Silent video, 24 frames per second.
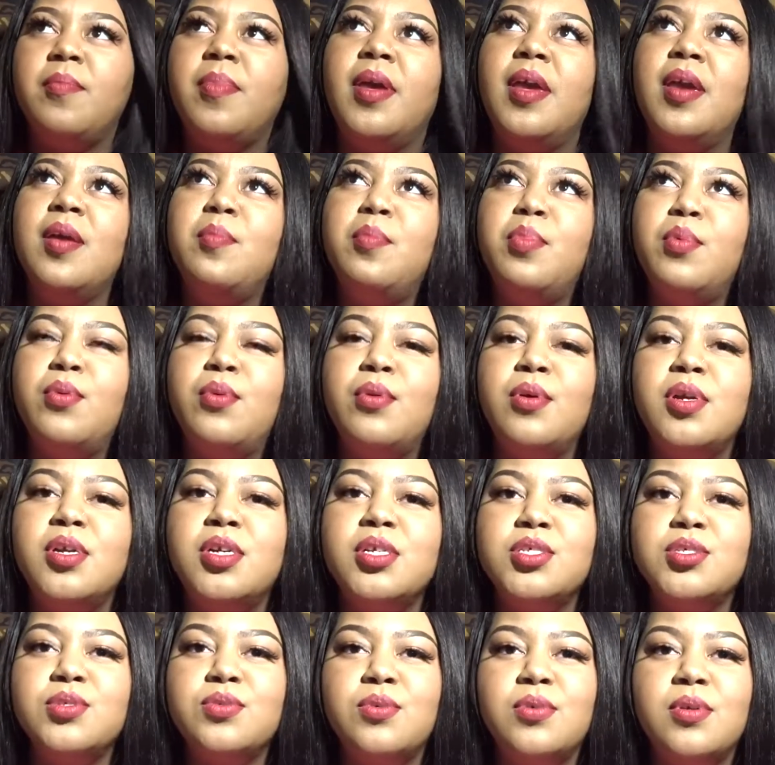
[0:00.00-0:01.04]

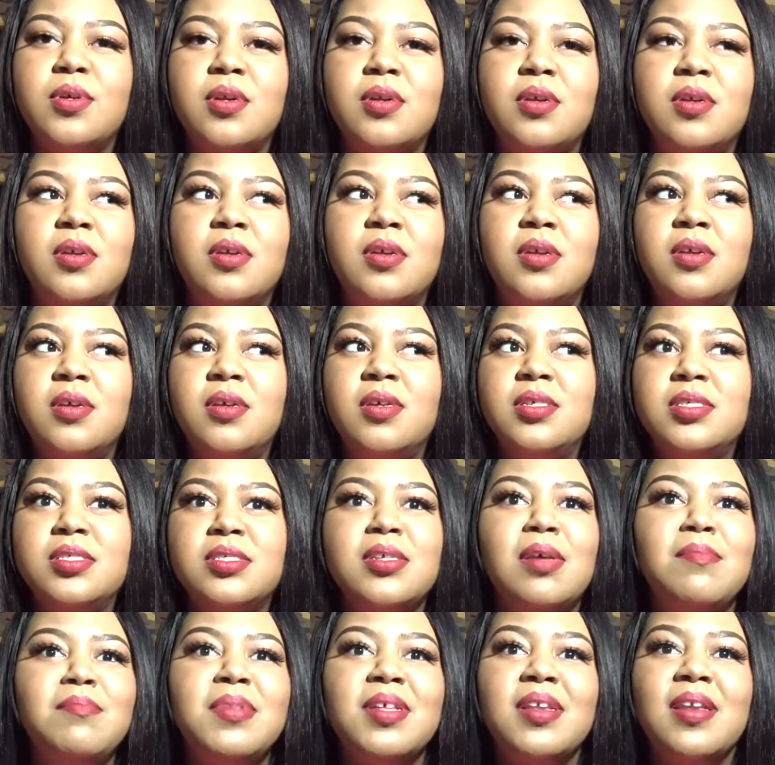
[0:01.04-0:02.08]
backboards or
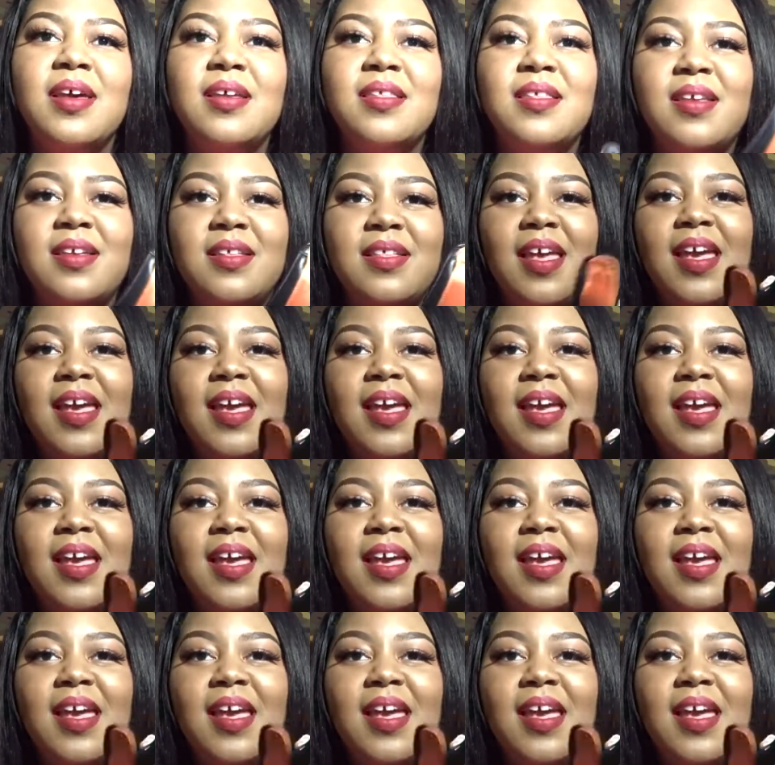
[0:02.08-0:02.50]
something like that.